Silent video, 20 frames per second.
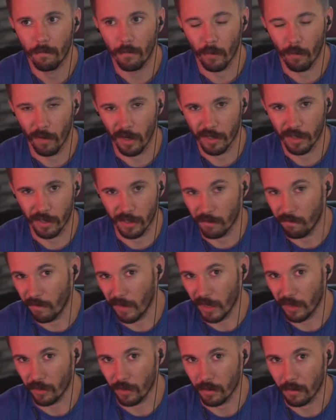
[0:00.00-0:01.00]
for Russia's
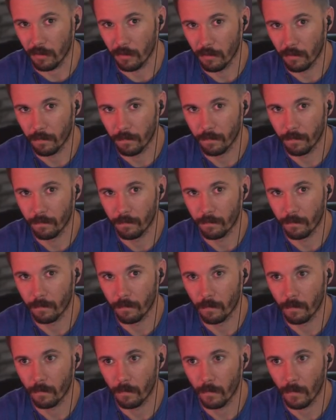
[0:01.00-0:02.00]
invasion.
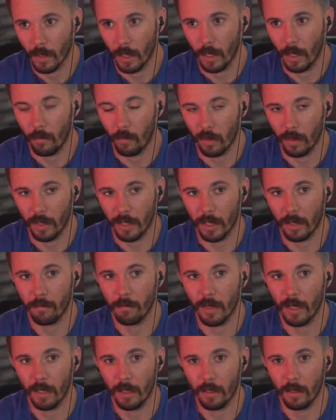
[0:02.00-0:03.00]
It would
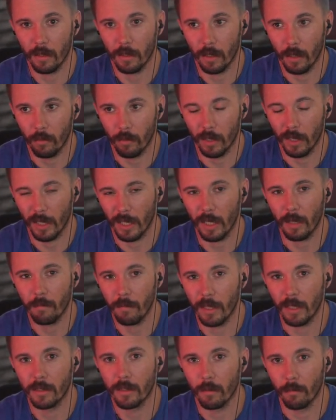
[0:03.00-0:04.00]
lead me
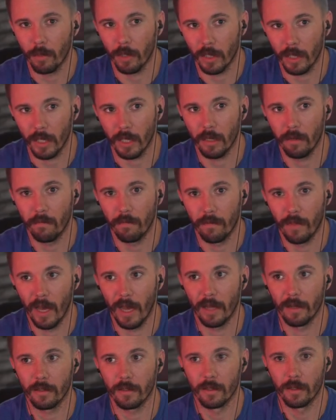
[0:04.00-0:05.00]
to believe
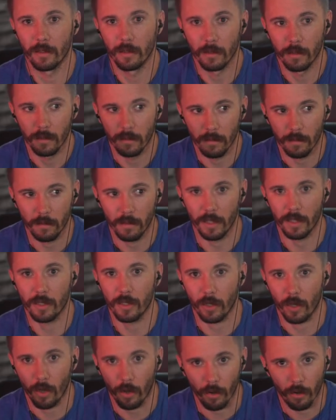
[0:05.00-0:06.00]
that
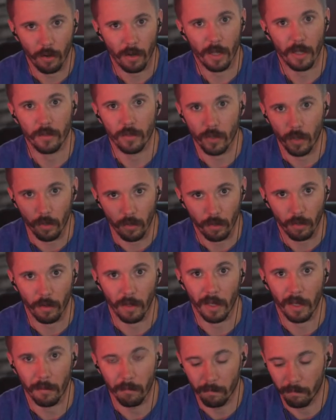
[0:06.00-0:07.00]
this occurred
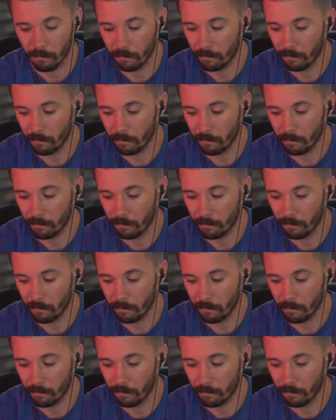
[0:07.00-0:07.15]
internally.